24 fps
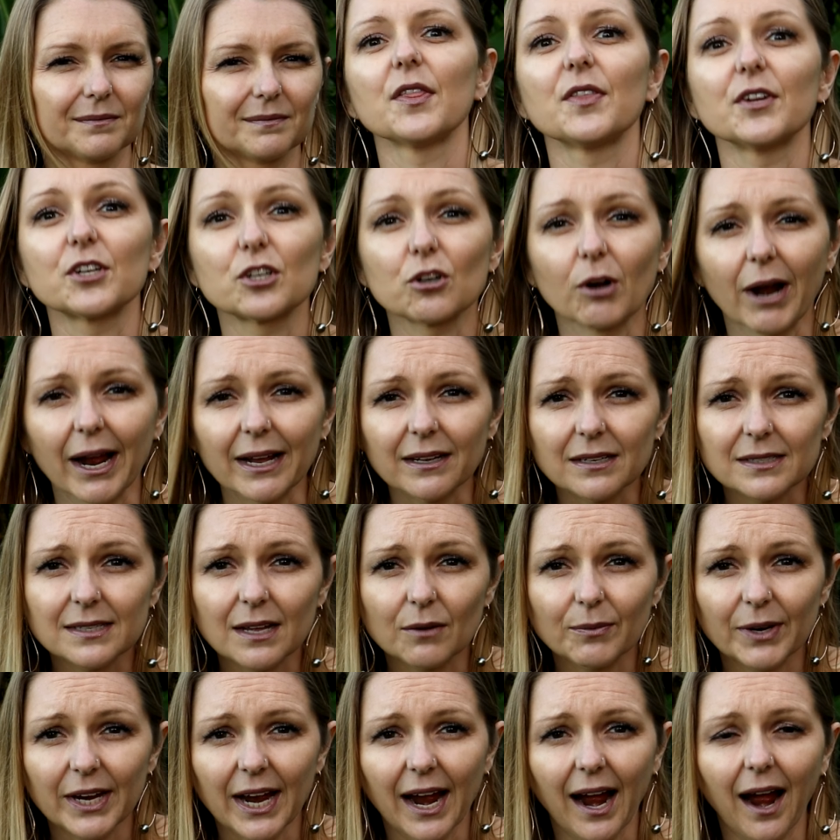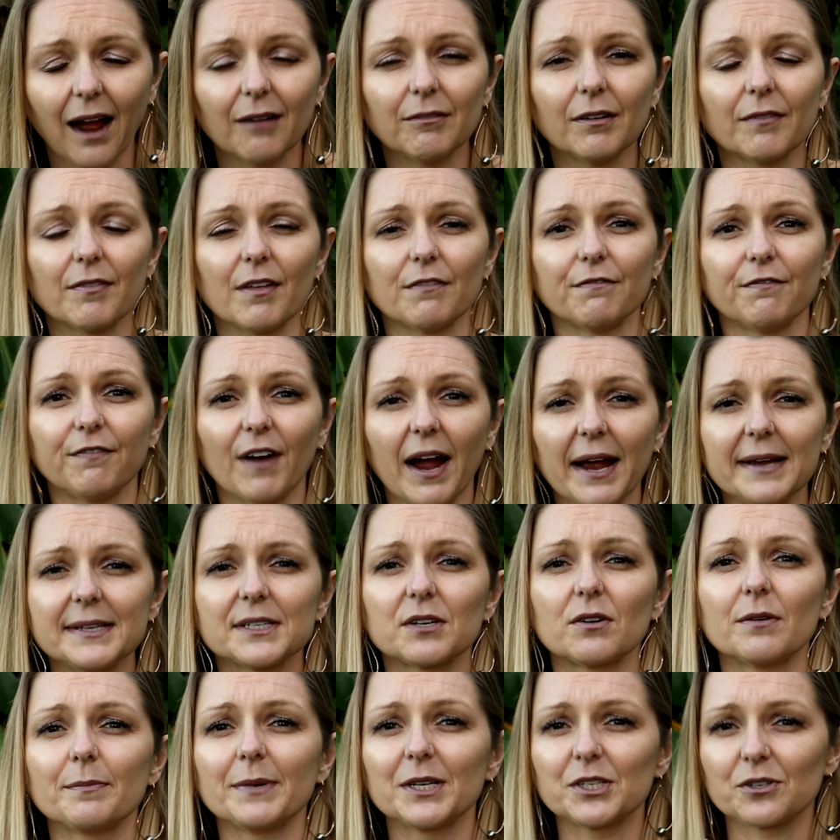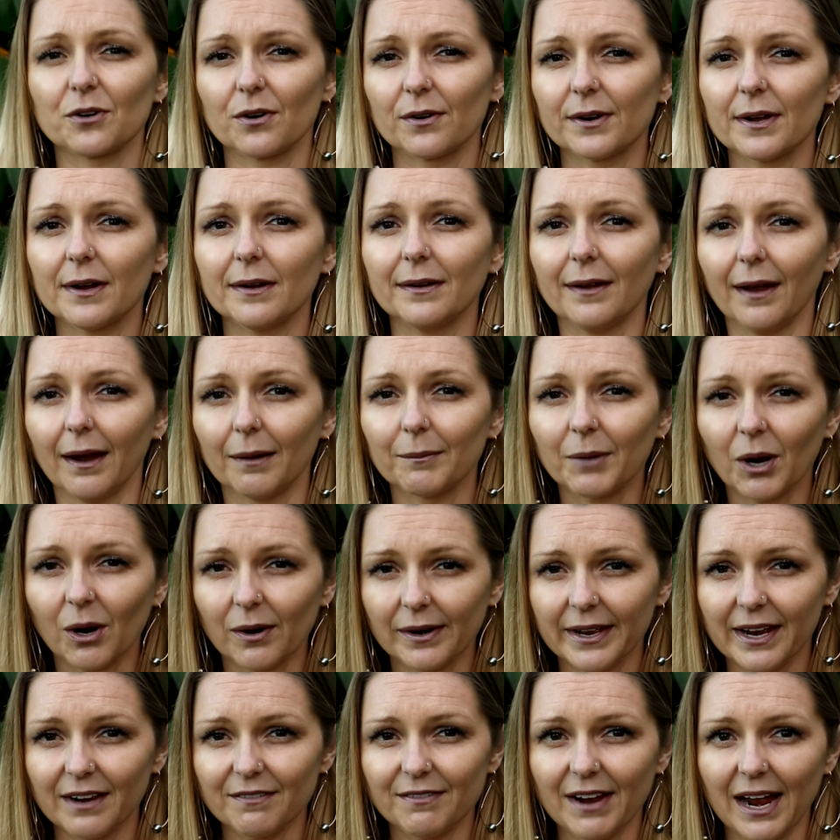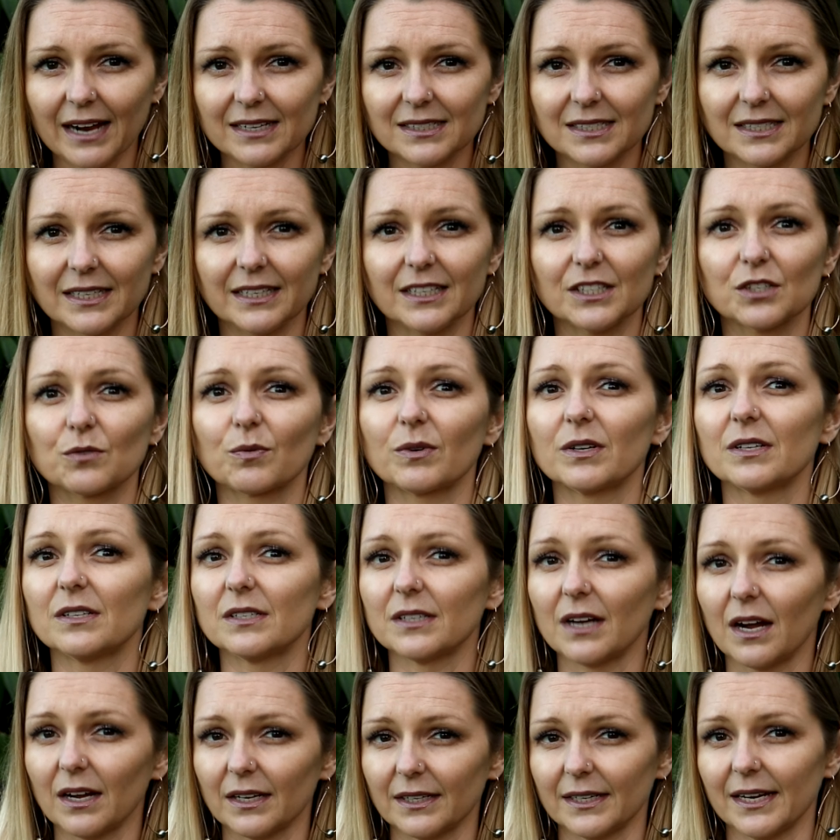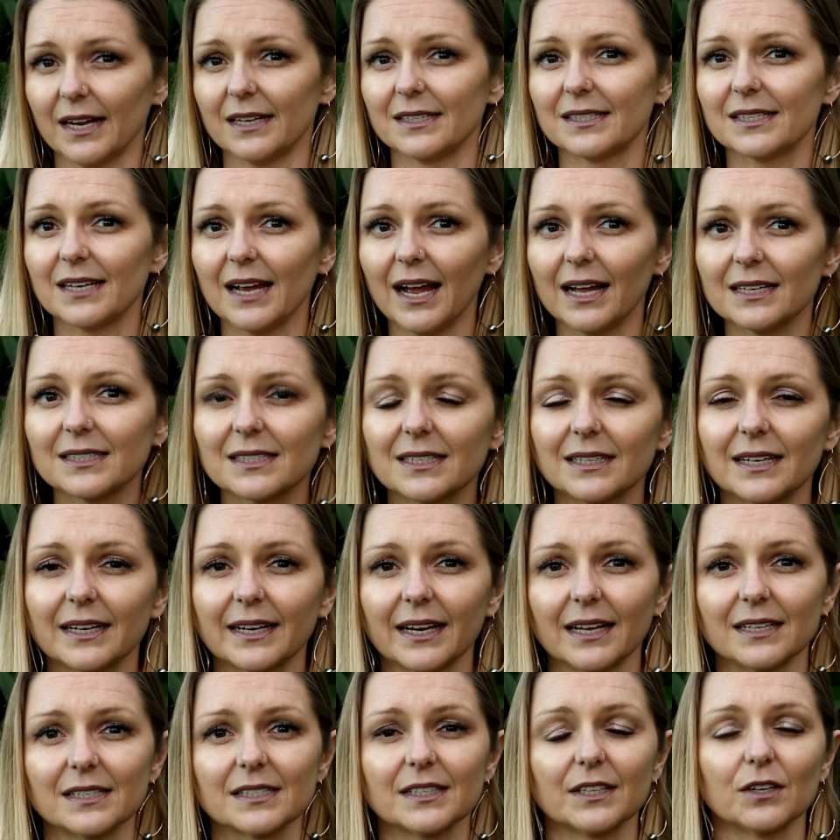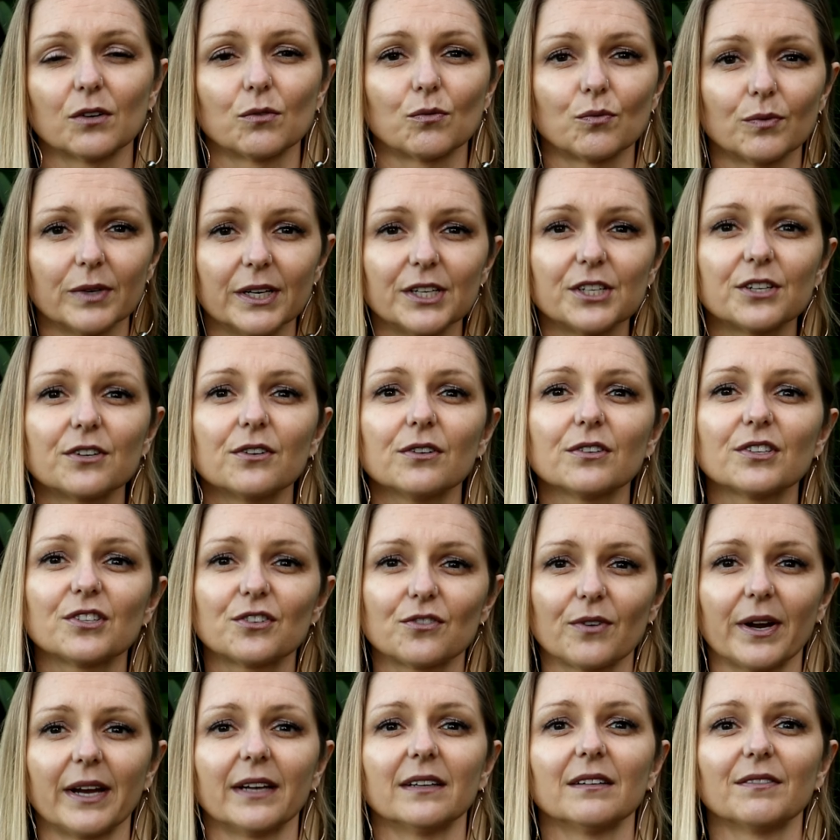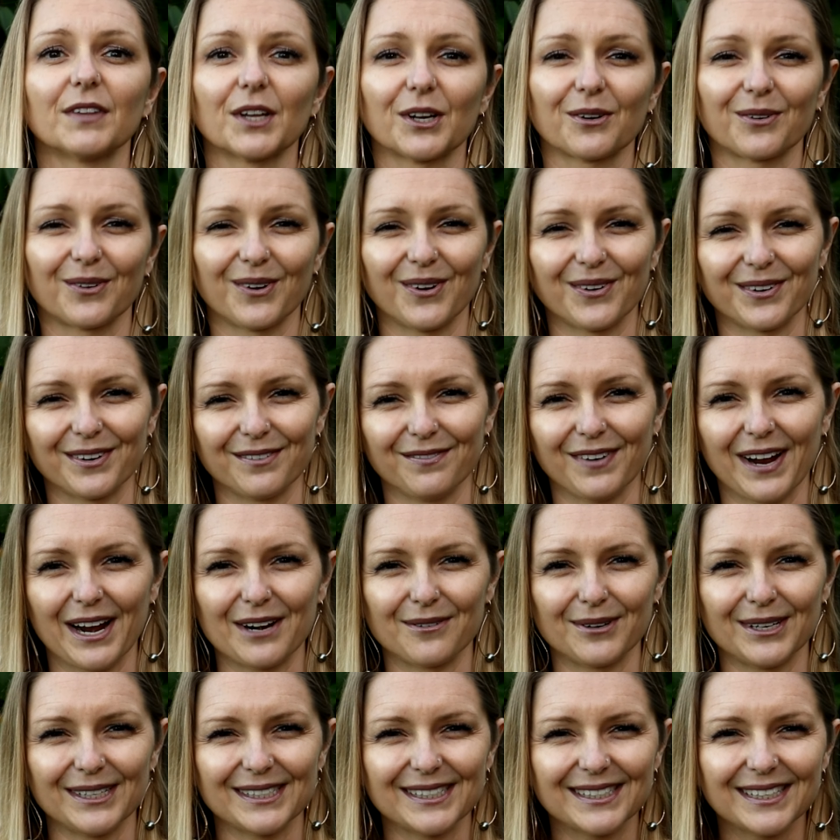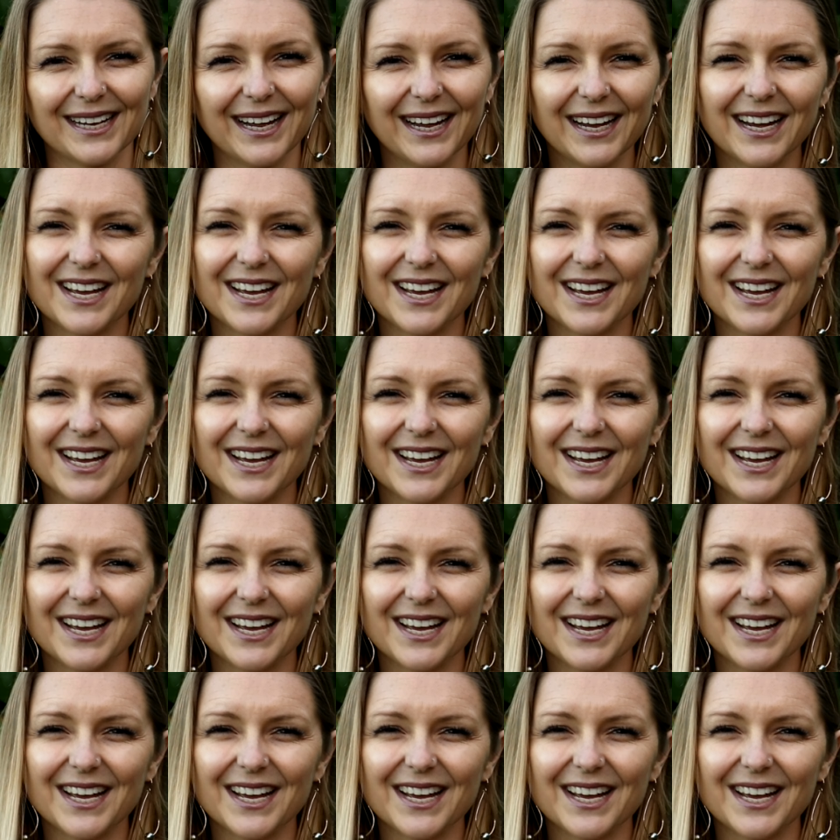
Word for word: The trials that we have of the Pfizer and Moderna mRNA vaccines were done and tested against the original strain of the coronavirus.